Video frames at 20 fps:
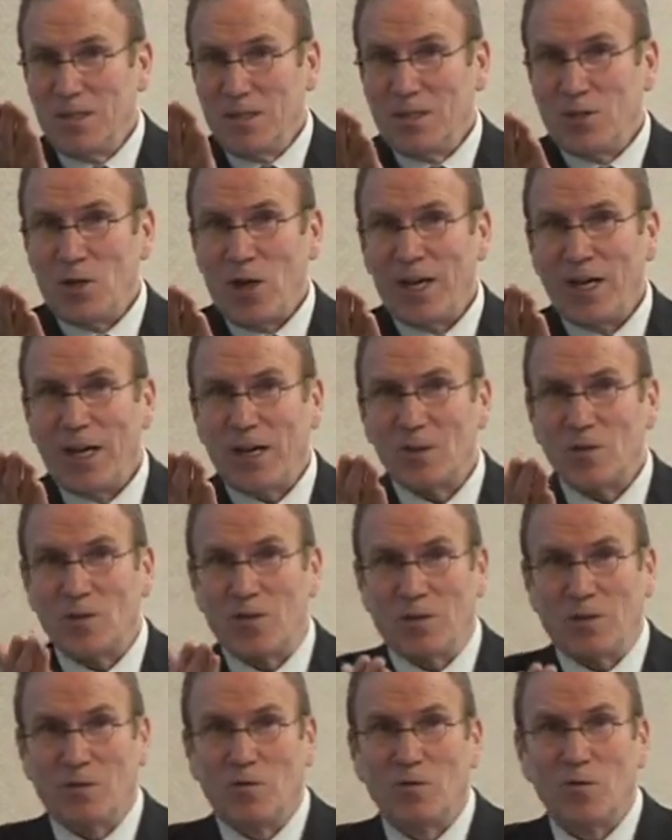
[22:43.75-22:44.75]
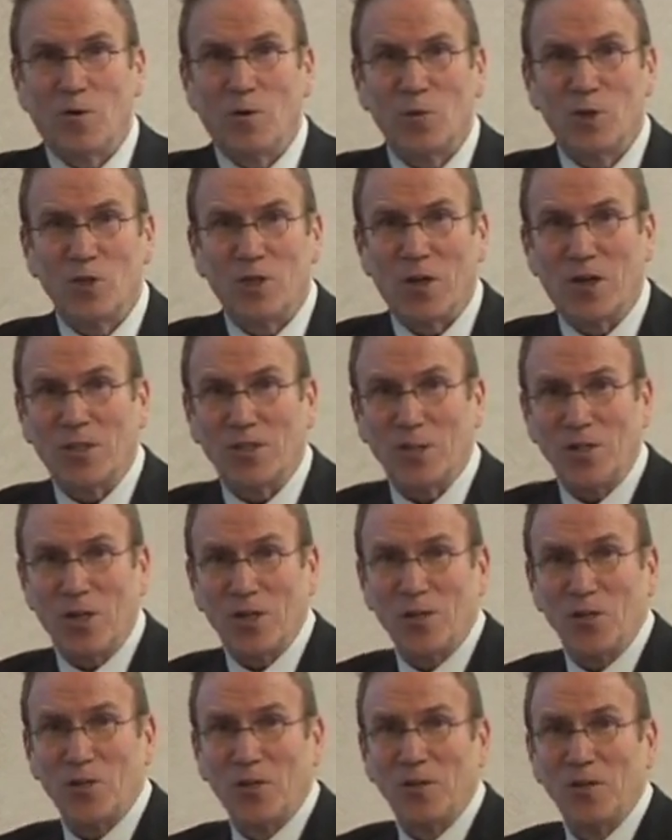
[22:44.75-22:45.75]
Jane Anderson, former dog
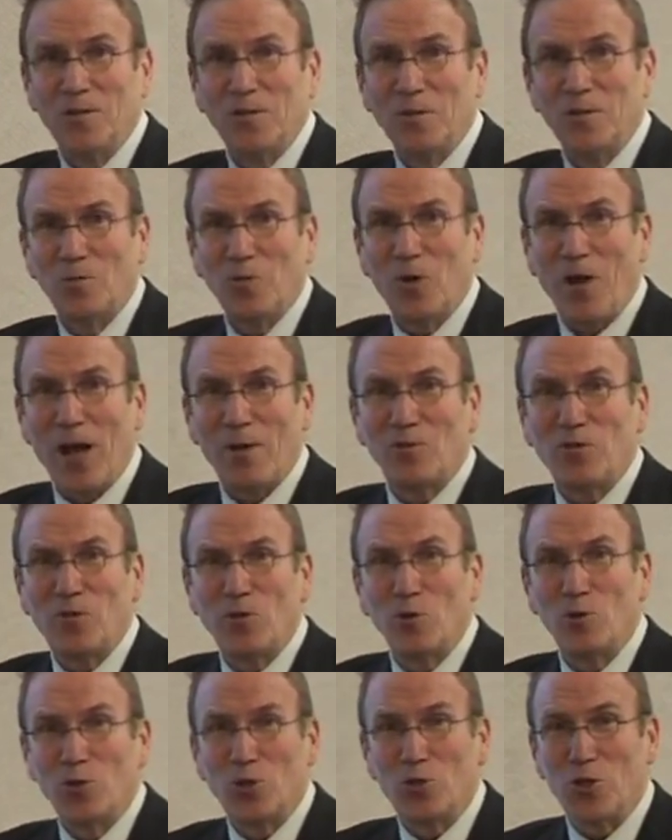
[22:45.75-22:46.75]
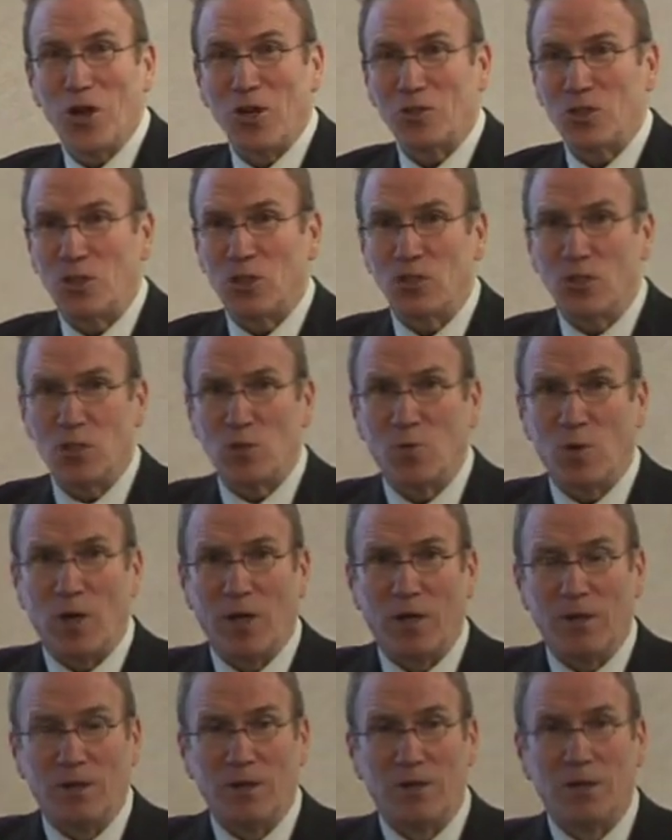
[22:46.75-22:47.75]
judge, perhaps future dog judge as
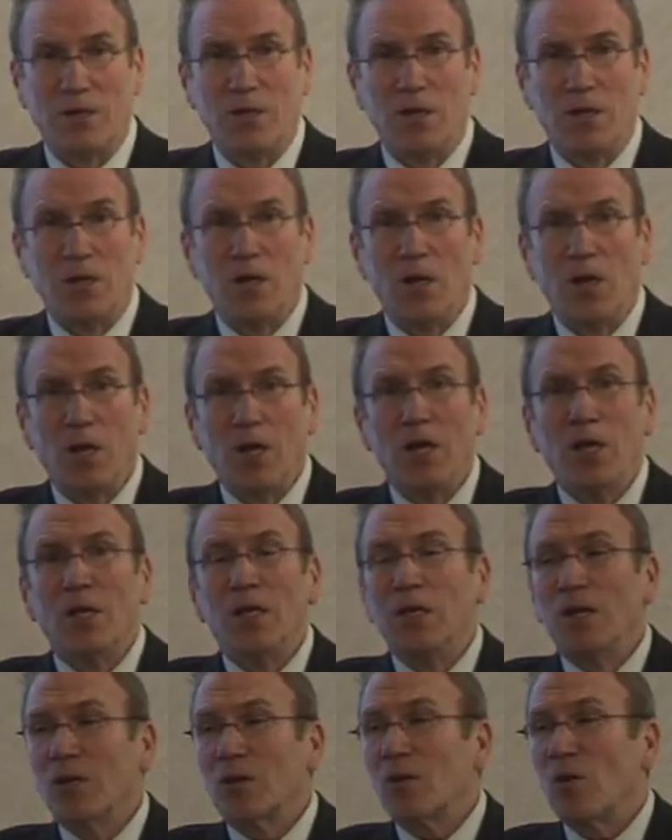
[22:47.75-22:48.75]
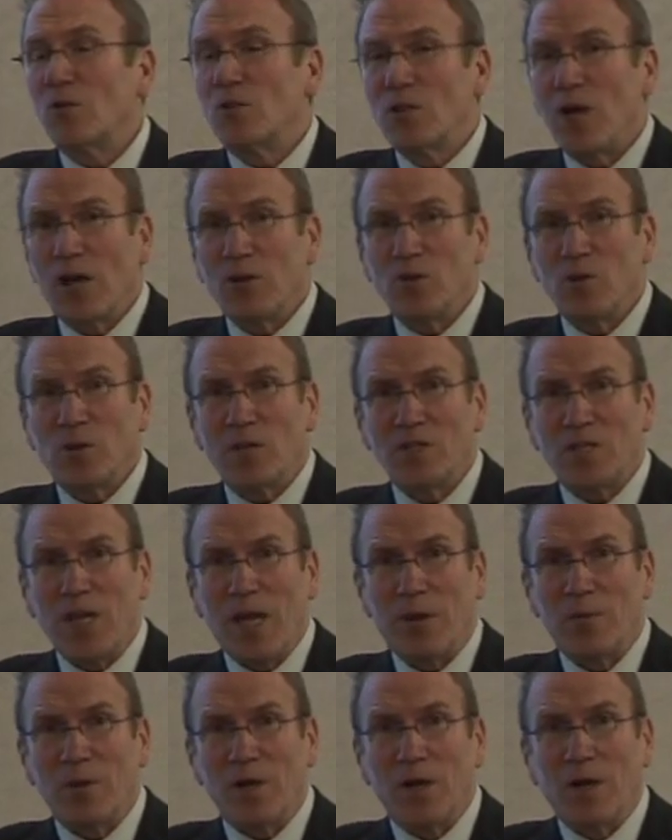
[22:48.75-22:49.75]
well, goes down to
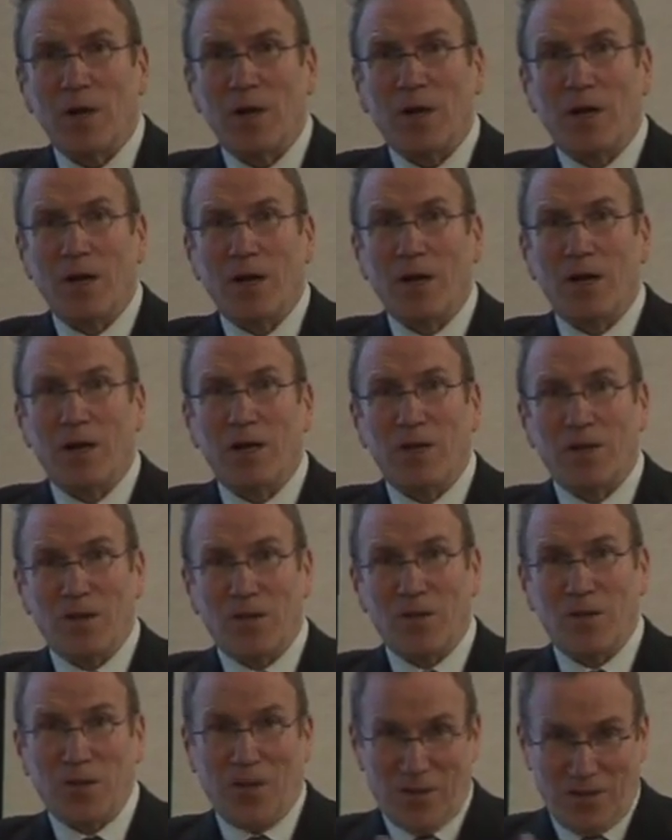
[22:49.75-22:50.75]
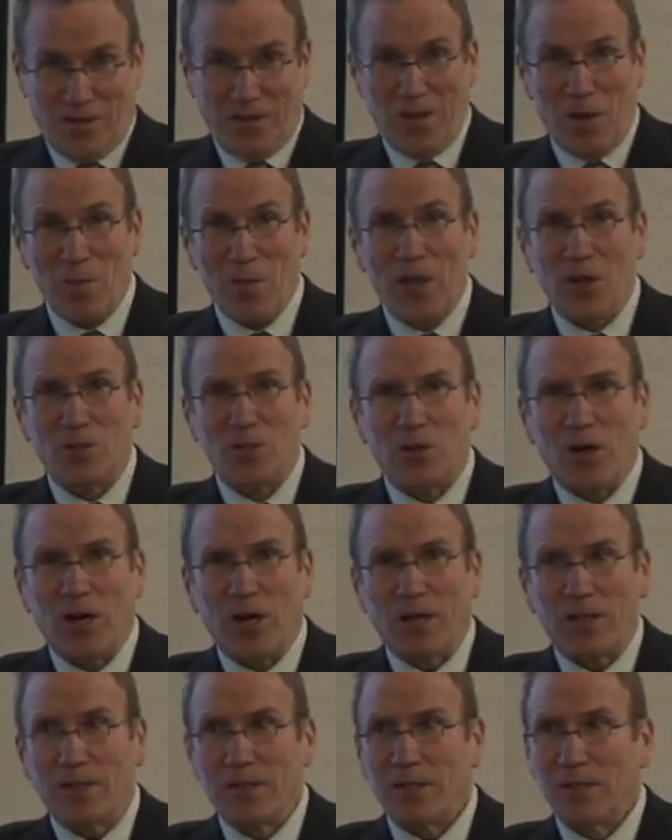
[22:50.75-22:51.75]
examine a, a male
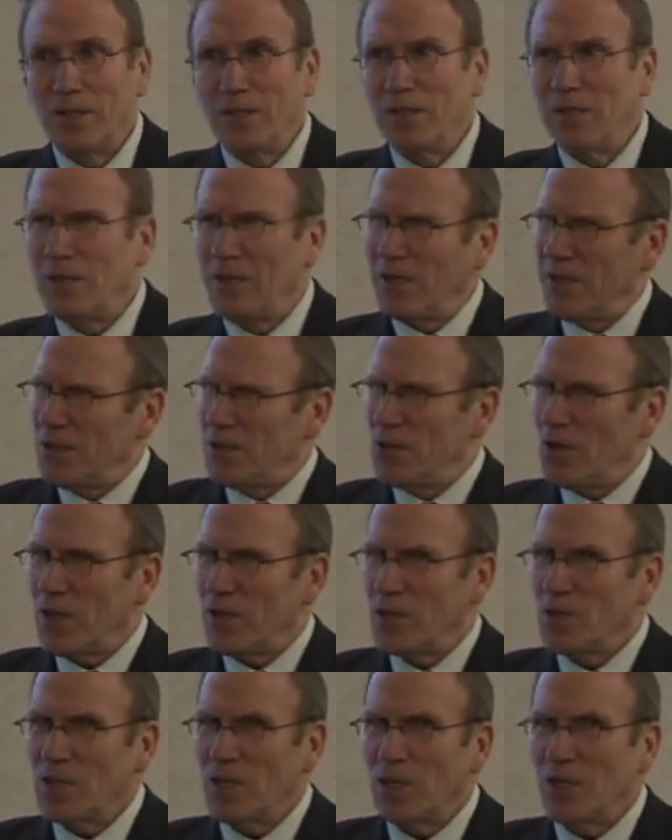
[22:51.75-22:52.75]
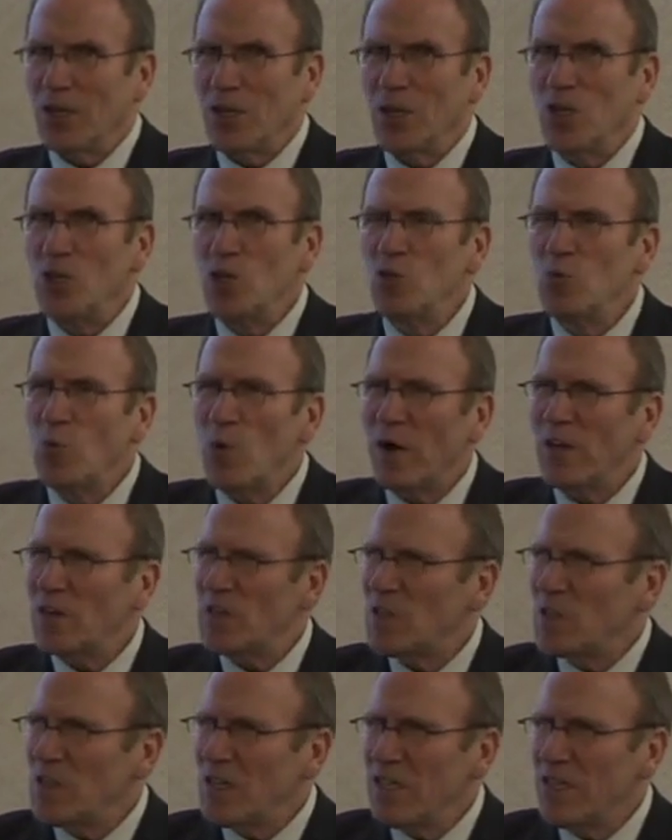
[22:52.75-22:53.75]
dog. And the dog is thinking, You want to
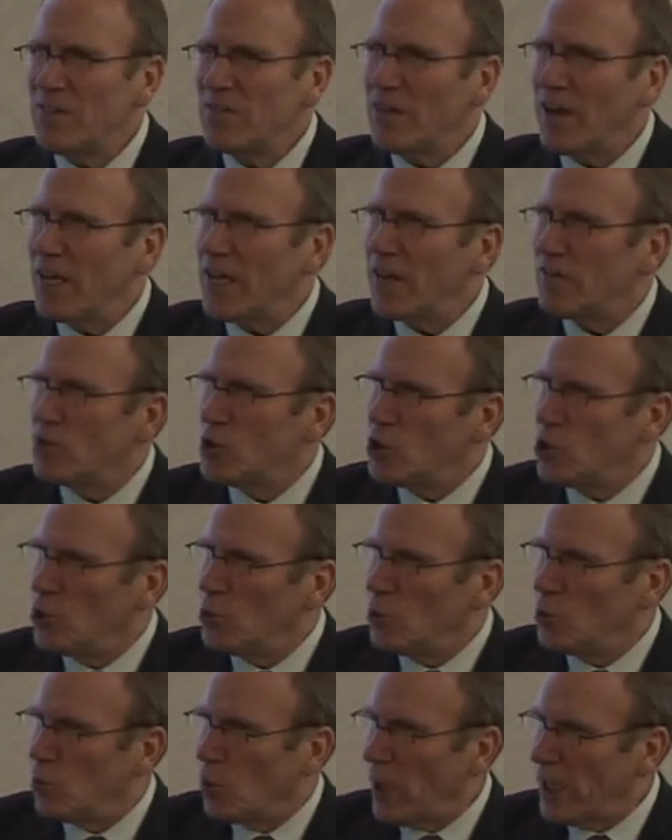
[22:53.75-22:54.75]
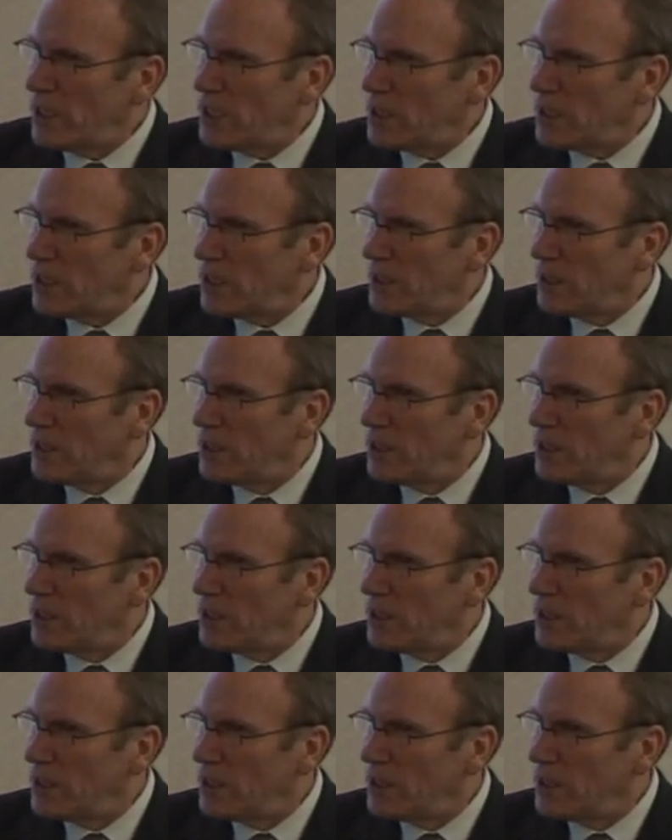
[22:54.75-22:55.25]
see if I have two what?